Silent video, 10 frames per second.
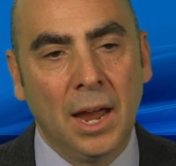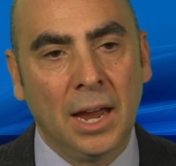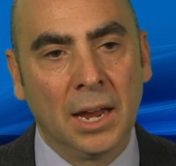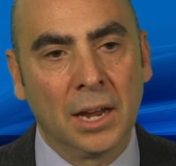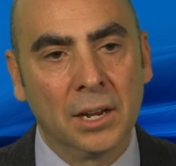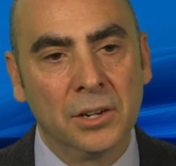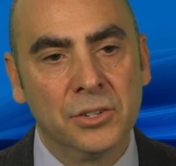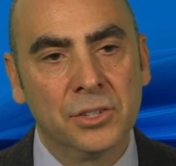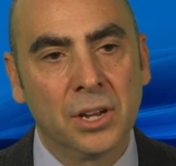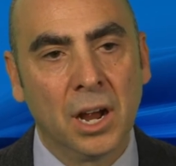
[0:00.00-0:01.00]

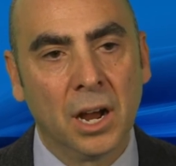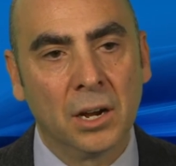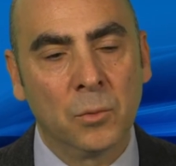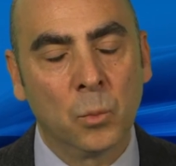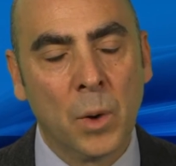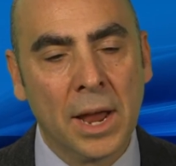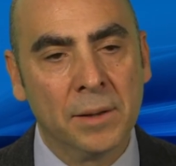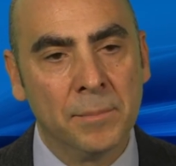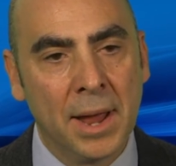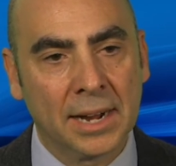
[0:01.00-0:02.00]
And uh,
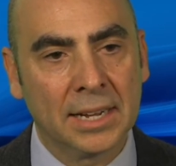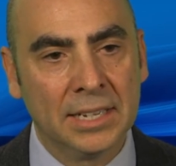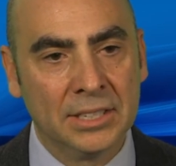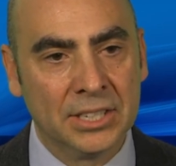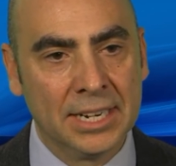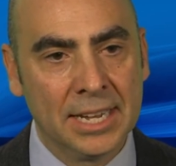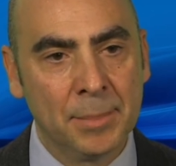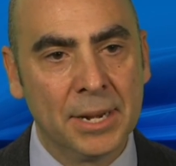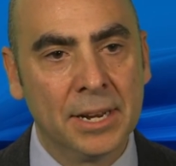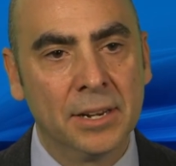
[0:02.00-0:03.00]
when MEK is
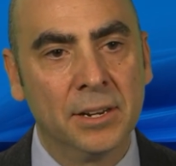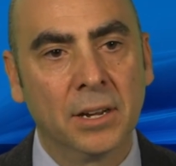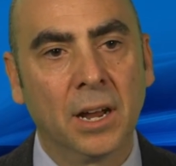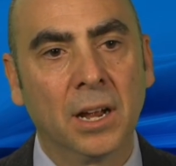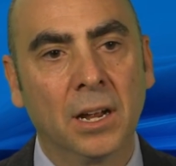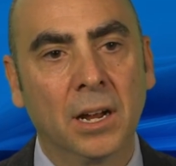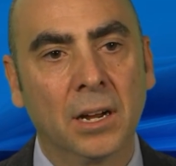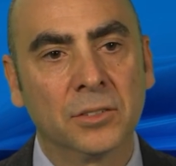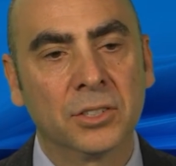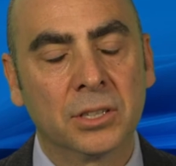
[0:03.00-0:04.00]
inhibited, uh,
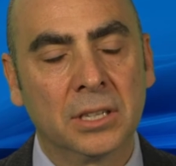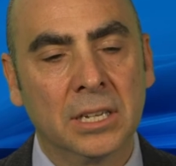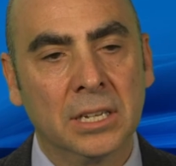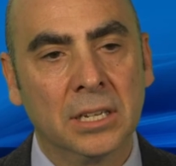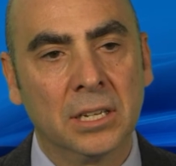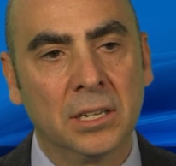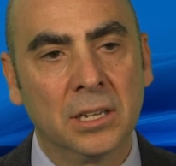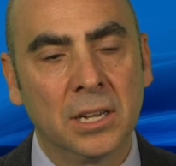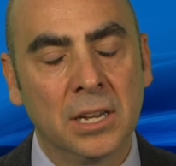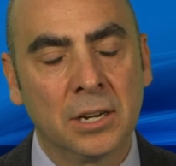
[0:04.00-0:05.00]
the
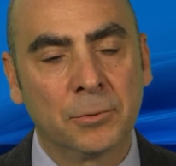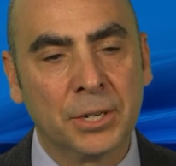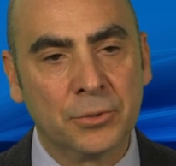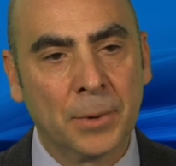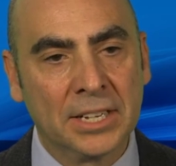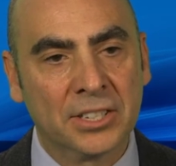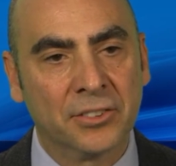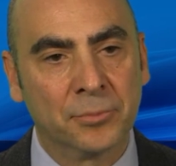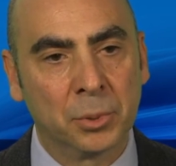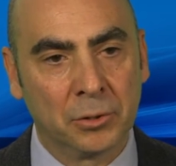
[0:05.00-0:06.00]
increased rates
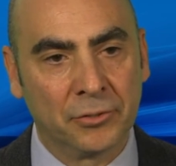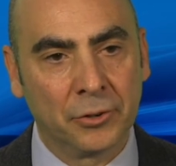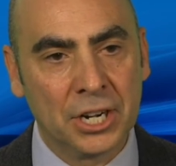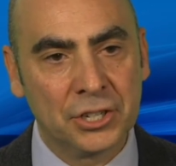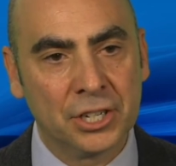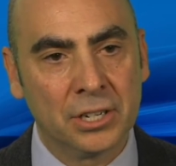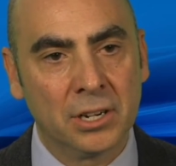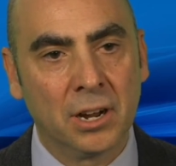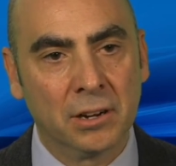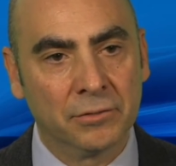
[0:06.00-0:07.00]
of
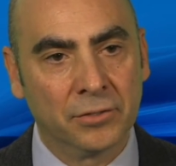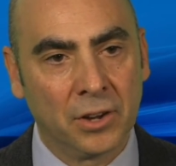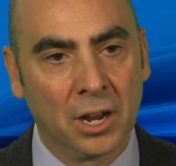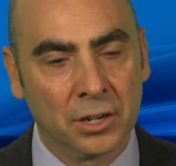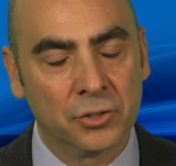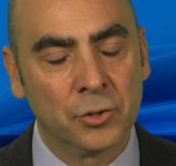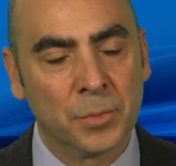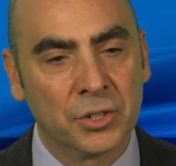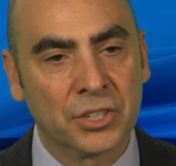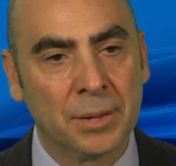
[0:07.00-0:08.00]
proliferation of uh,
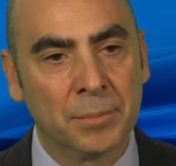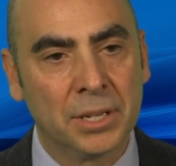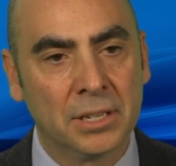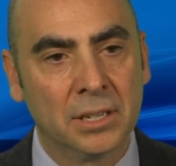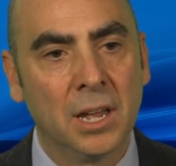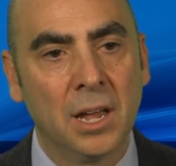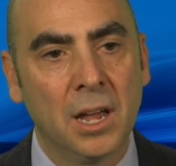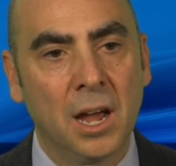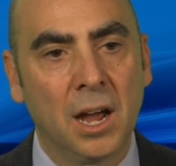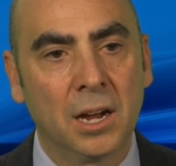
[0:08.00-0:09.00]
tumors can be
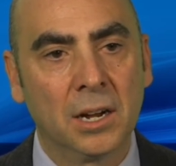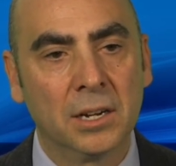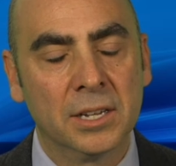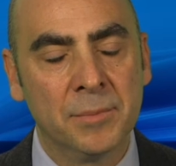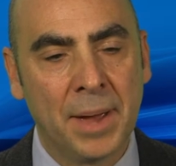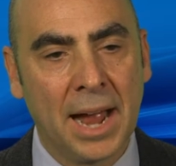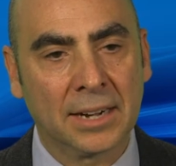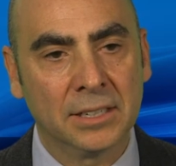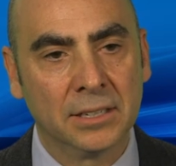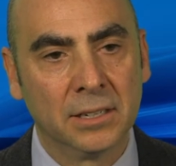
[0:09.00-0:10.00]
uh,
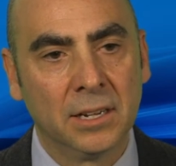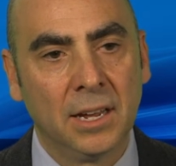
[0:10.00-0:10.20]
impacted